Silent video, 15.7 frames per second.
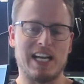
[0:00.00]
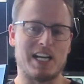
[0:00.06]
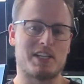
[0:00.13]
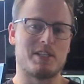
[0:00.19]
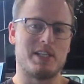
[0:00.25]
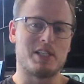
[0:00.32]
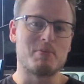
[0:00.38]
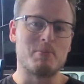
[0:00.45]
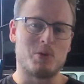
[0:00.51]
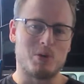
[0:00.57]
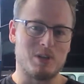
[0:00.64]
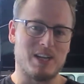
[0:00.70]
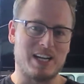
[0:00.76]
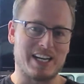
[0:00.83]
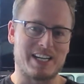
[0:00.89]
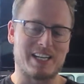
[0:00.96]
Actually, it's more
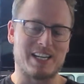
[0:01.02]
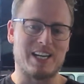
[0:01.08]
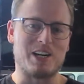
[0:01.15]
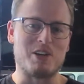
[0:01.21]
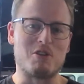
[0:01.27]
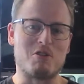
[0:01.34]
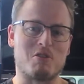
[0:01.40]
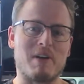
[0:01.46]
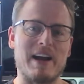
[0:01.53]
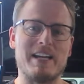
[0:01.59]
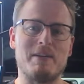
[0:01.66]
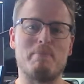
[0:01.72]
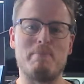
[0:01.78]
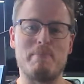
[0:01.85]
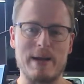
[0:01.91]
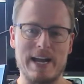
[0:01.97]
like a great
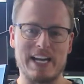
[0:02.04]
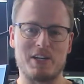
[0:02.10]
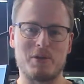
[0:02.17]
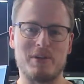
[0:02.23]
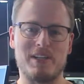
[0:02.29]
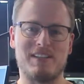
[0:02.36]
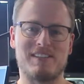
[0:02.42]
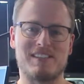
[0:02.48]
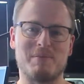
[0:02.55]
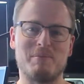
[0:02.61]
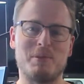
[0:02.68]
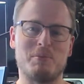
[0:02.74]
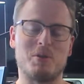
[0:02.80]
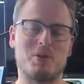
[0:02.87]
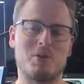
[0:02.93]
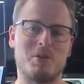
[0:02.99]
banquet, some
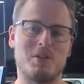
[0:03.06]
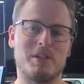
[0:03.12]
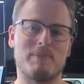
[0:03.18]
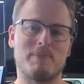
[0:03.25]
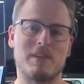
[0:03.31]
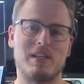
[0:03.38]
people call it.